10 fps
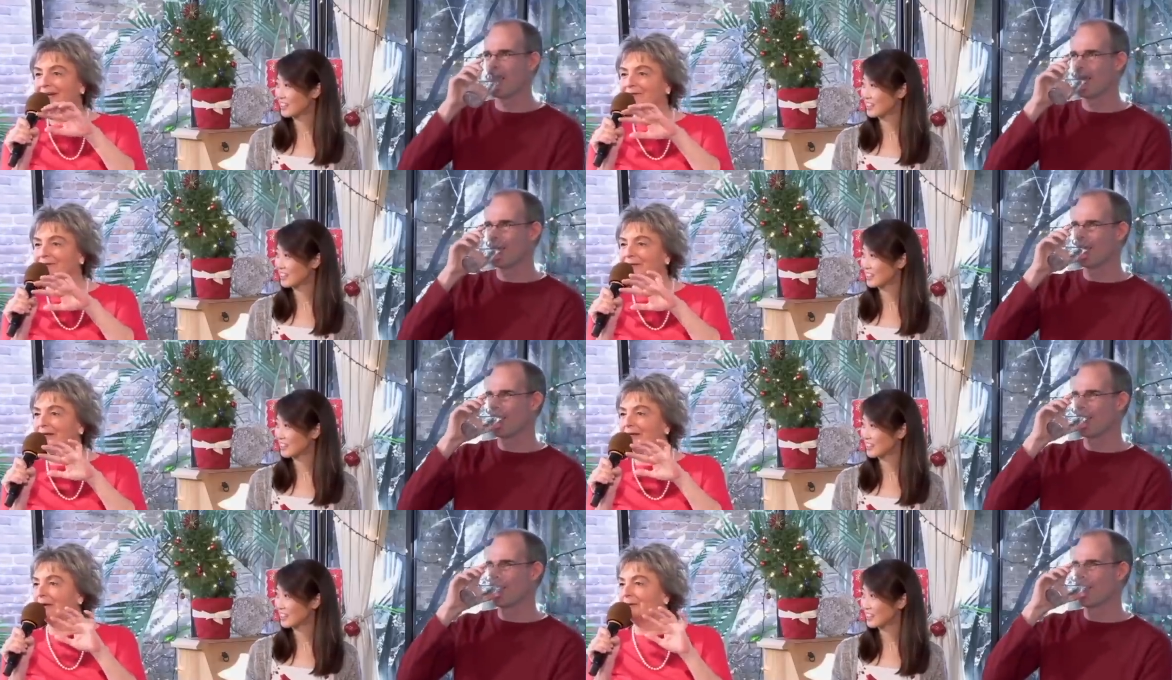Speaker 1: and I
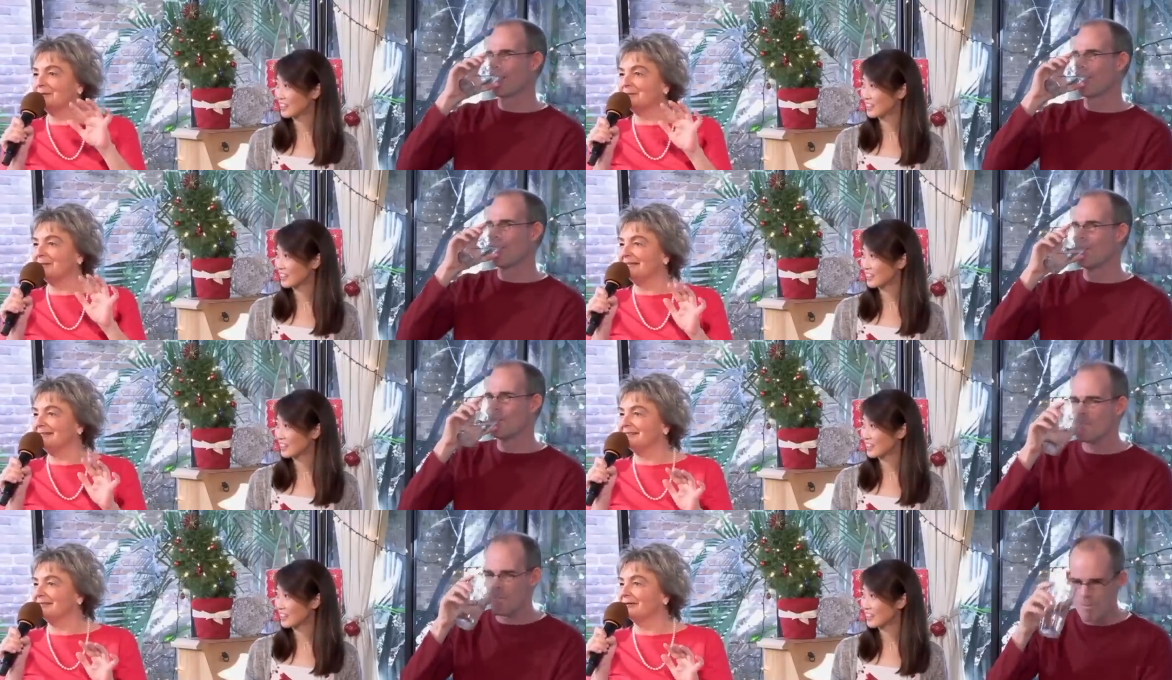feel like I was
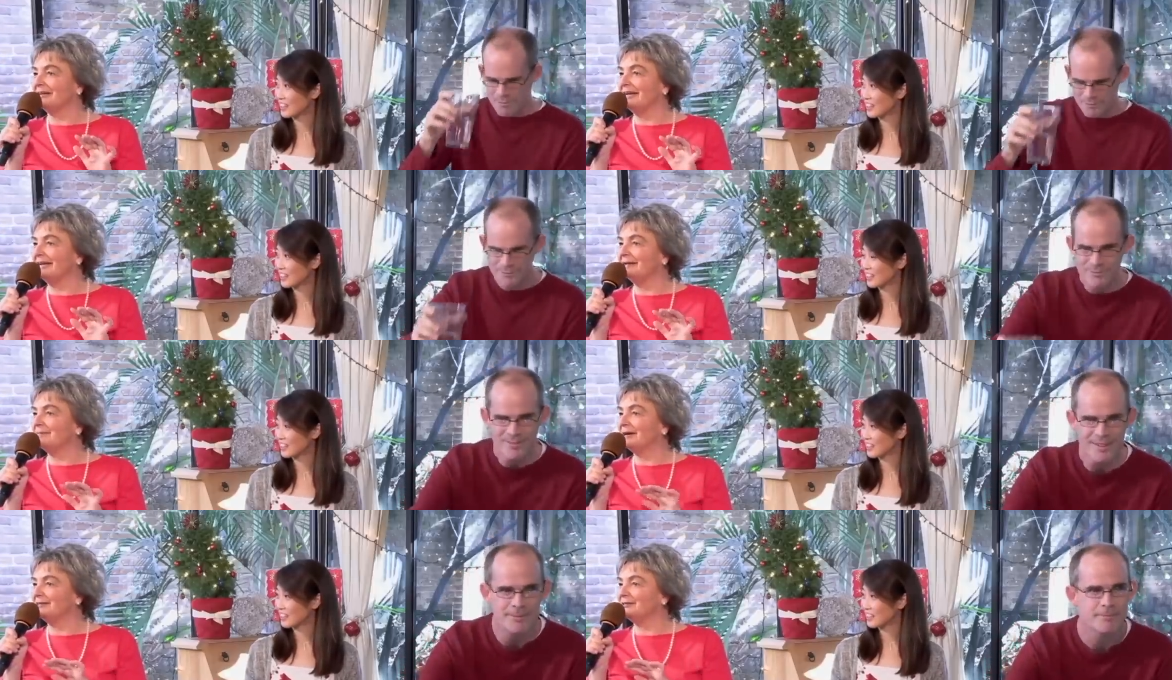being
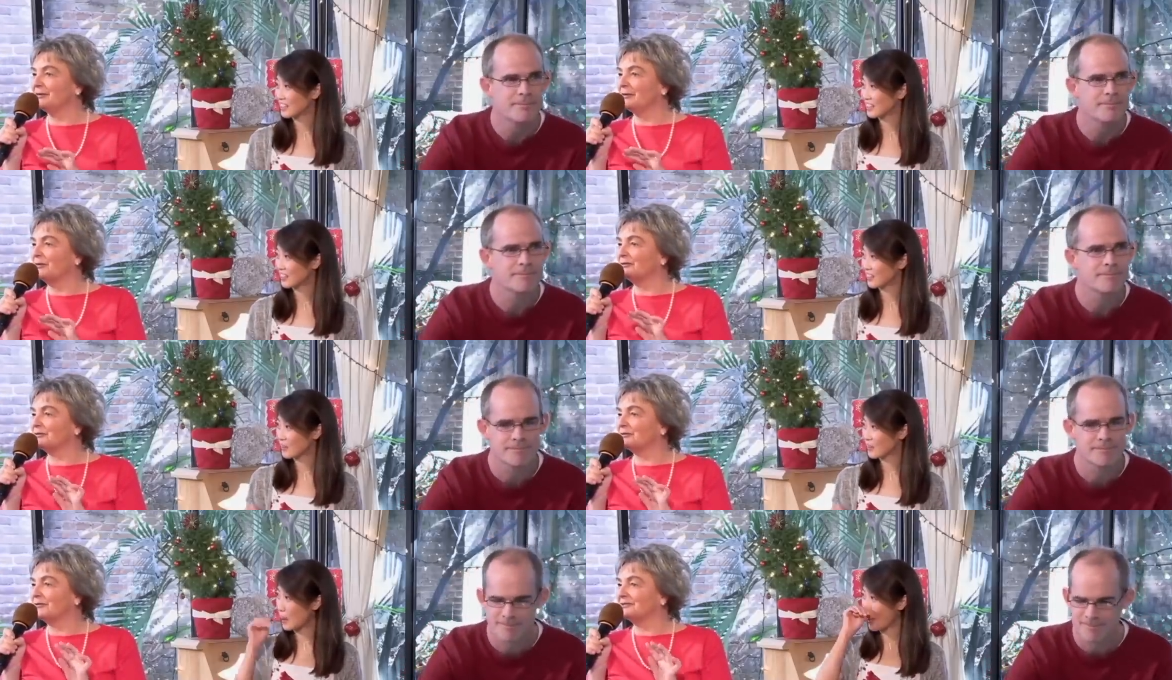serenaded by
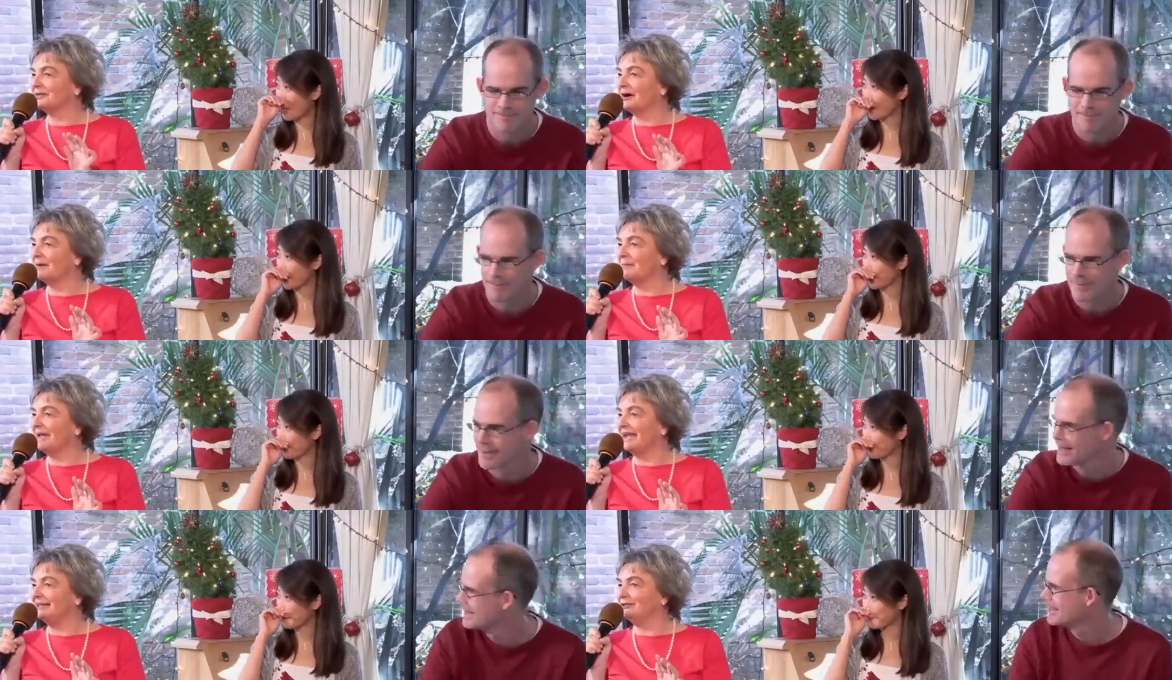songs all the time,
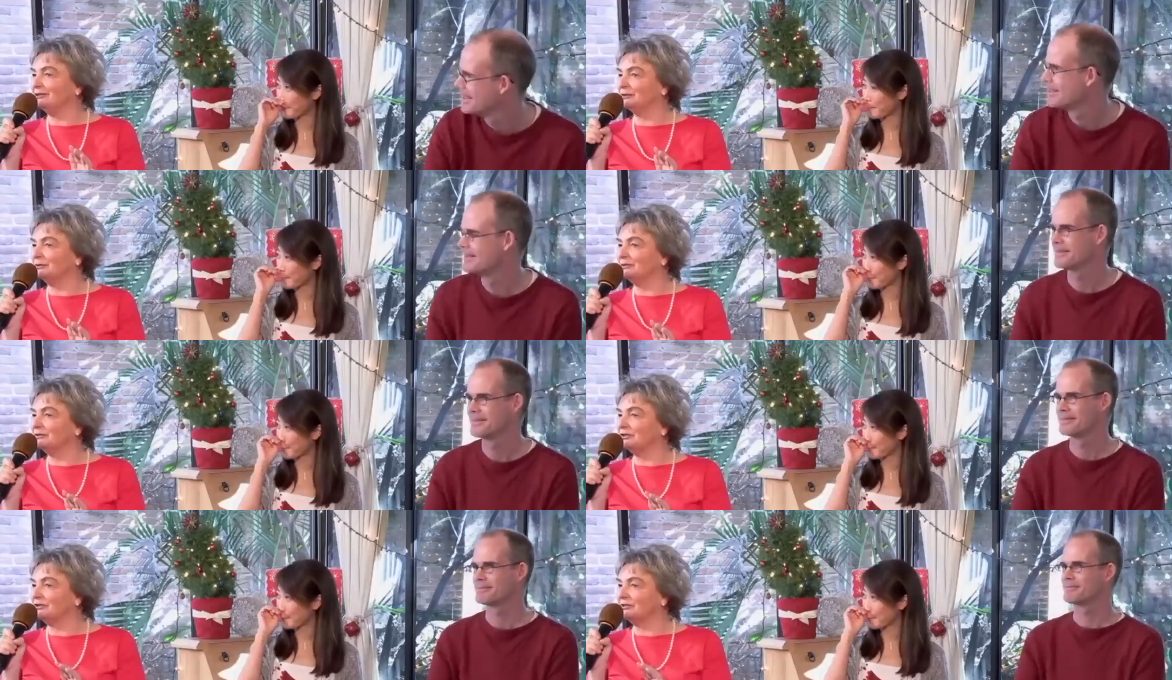
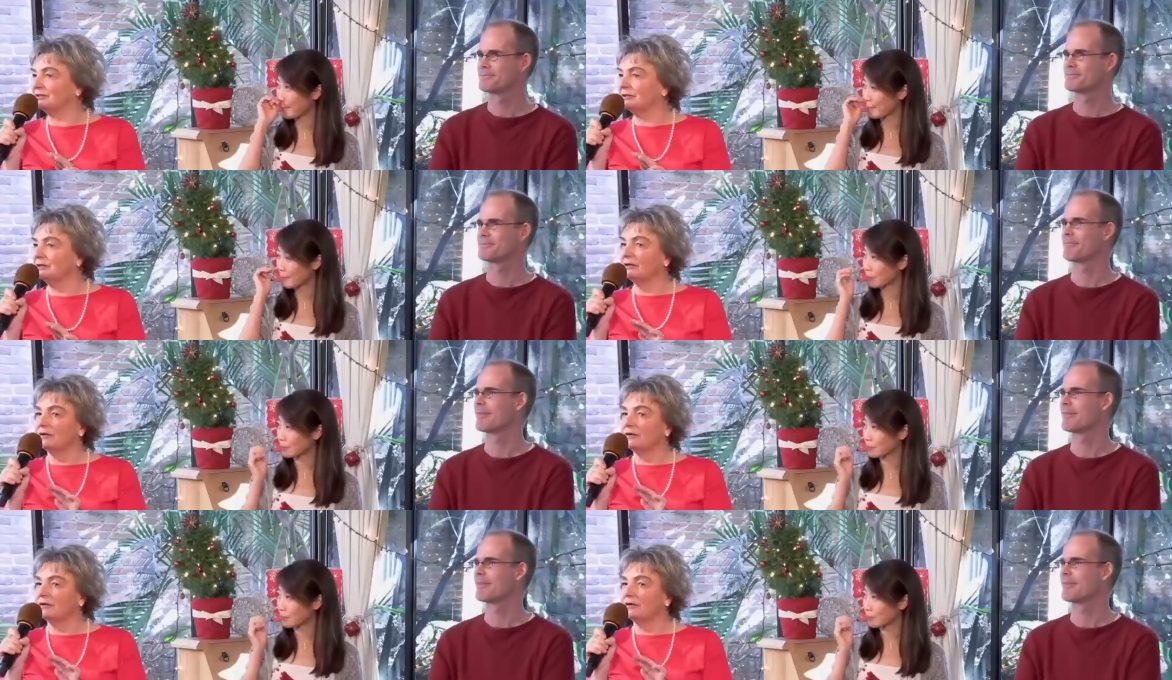angels just